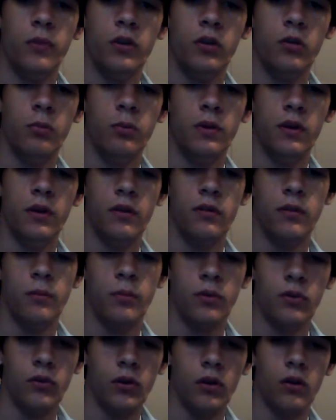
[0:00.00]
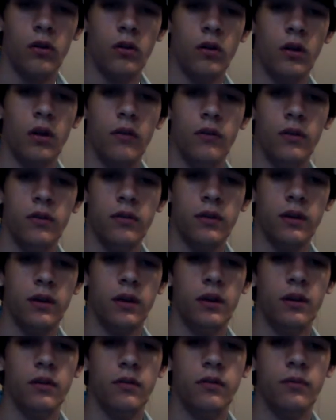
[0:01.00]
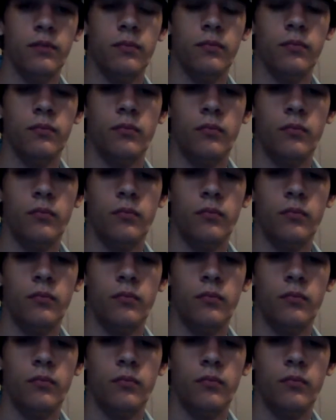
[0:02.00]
Yuppie's a berserker. Obviously, he's